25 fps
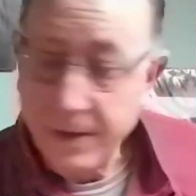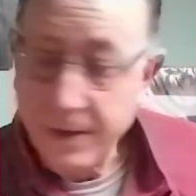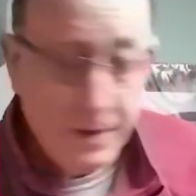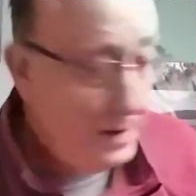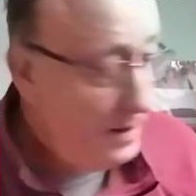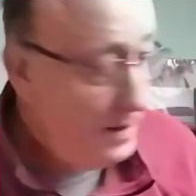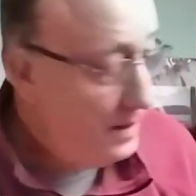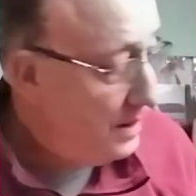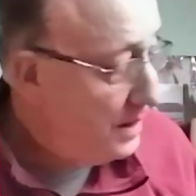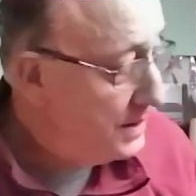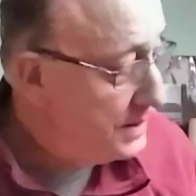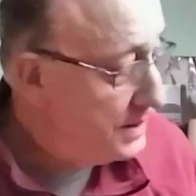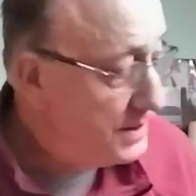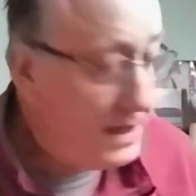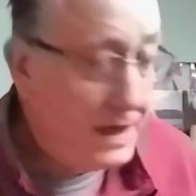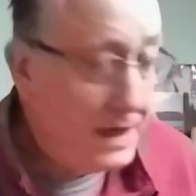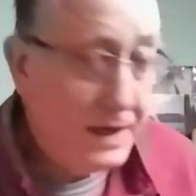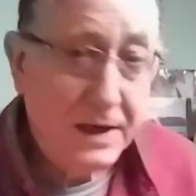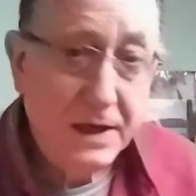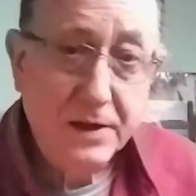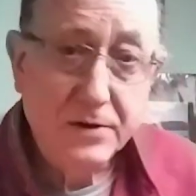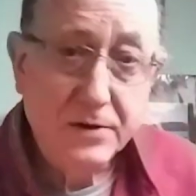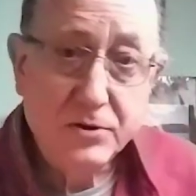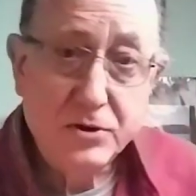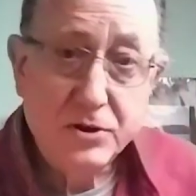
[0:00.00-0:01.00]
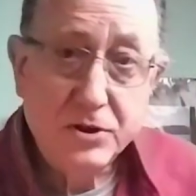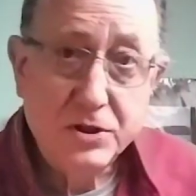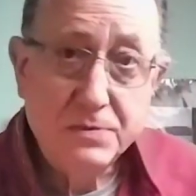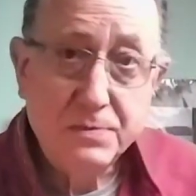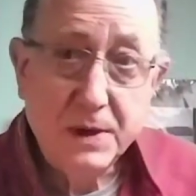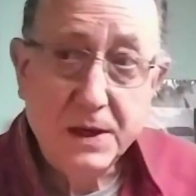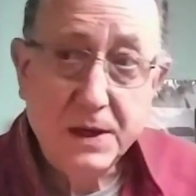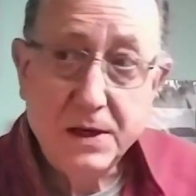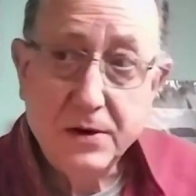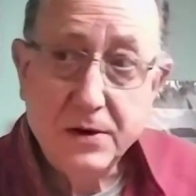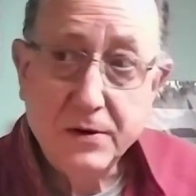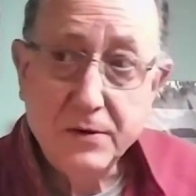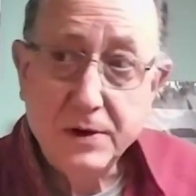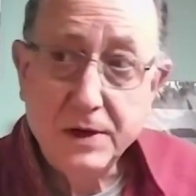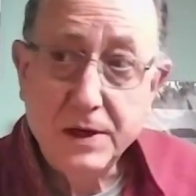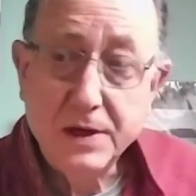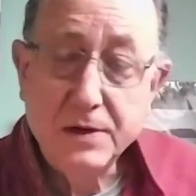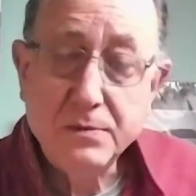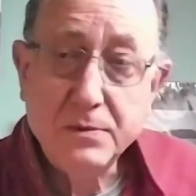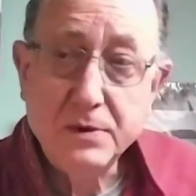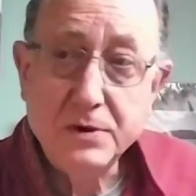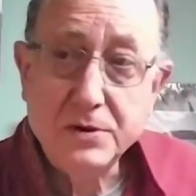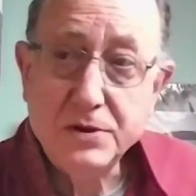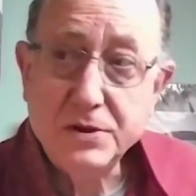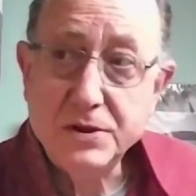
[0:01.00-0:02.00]
10-inch speaker in it,
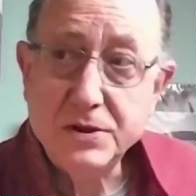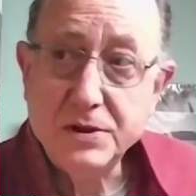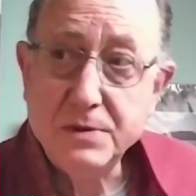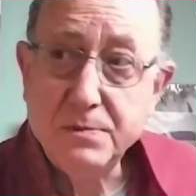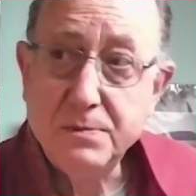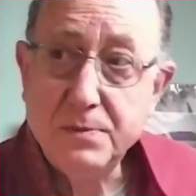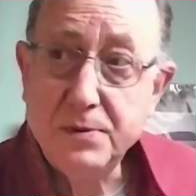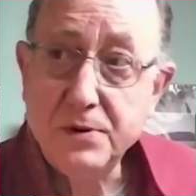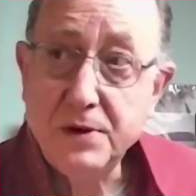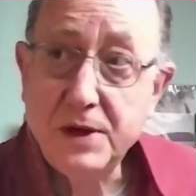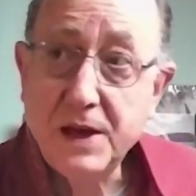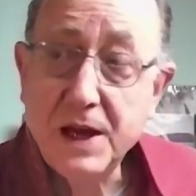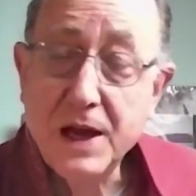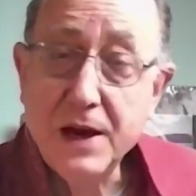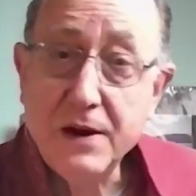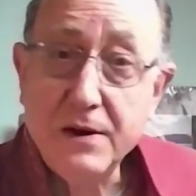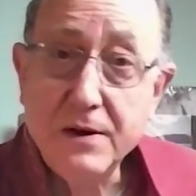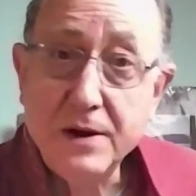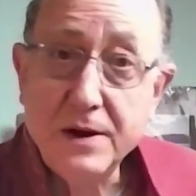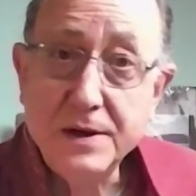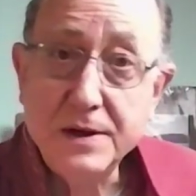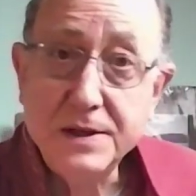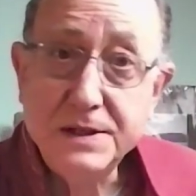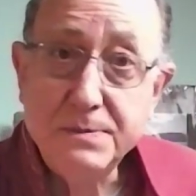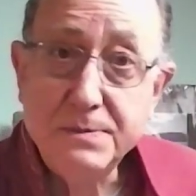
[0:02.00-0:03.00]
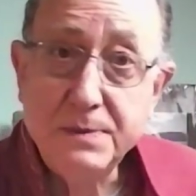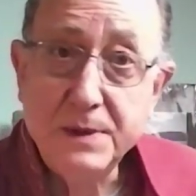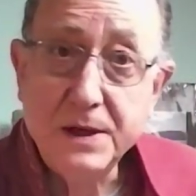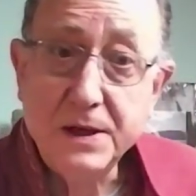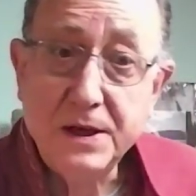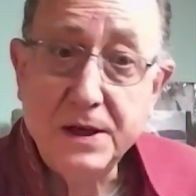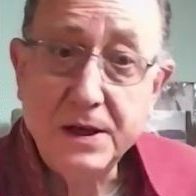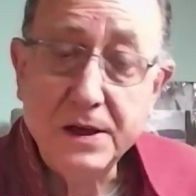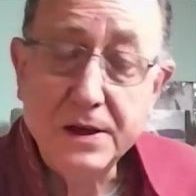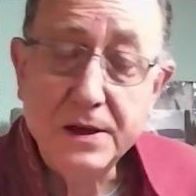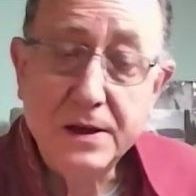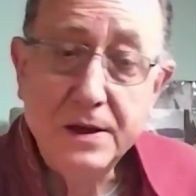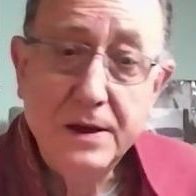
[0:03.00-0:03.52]
which is a Brugera speaker.